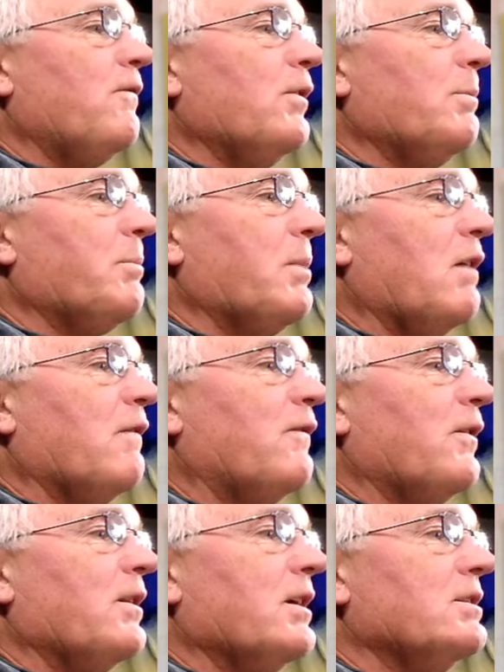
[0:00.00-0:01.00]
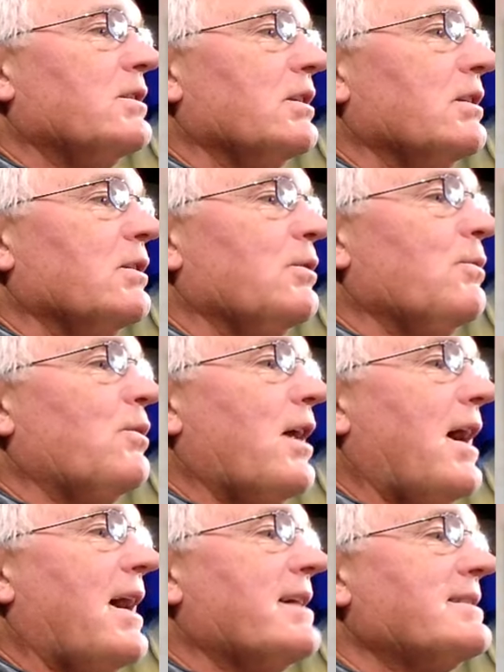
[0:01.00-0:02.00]
football for the Duluth
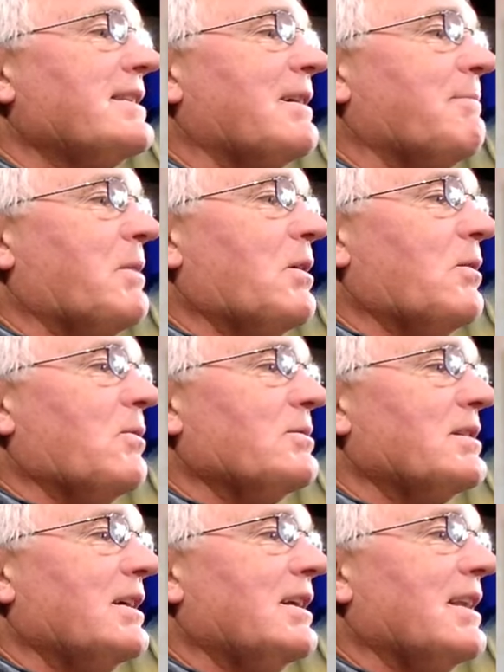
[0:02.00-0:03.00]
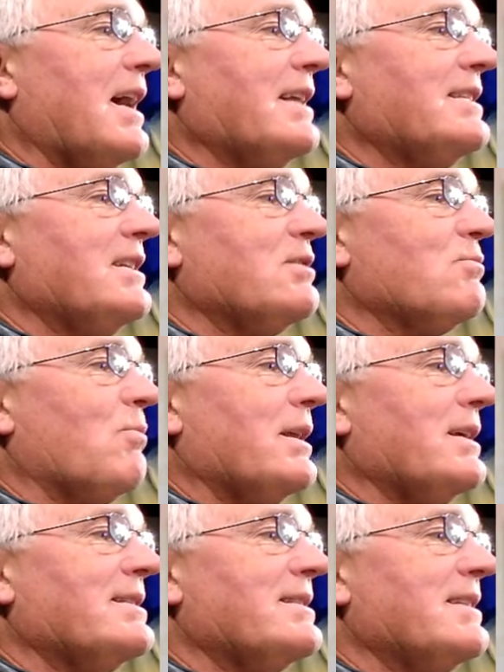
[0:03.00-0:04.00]
Eskimos in
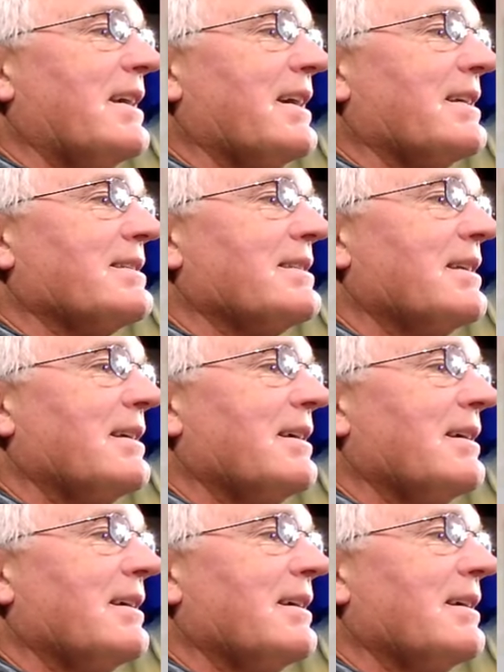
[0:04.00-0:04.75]
1926.